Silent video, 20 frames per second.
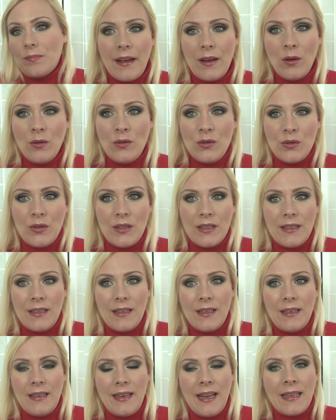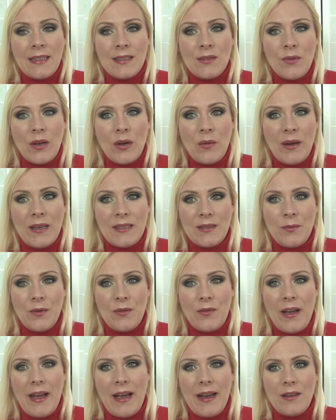And on to the next request
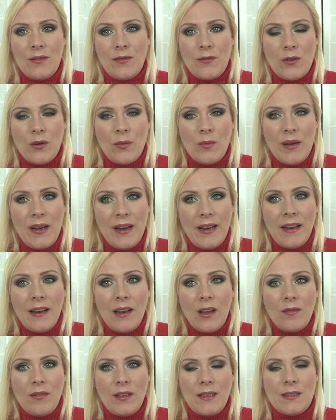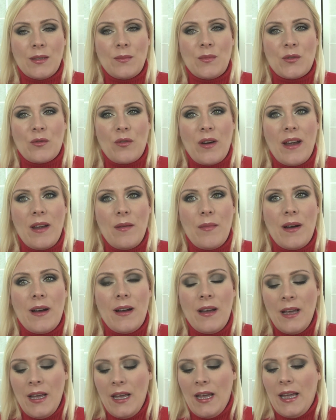we've had from another lovely
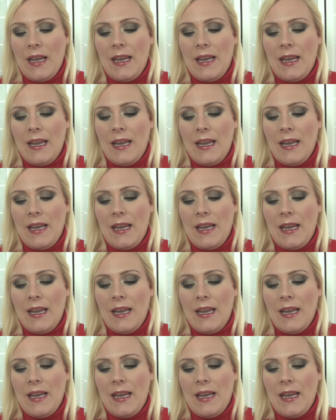subscriber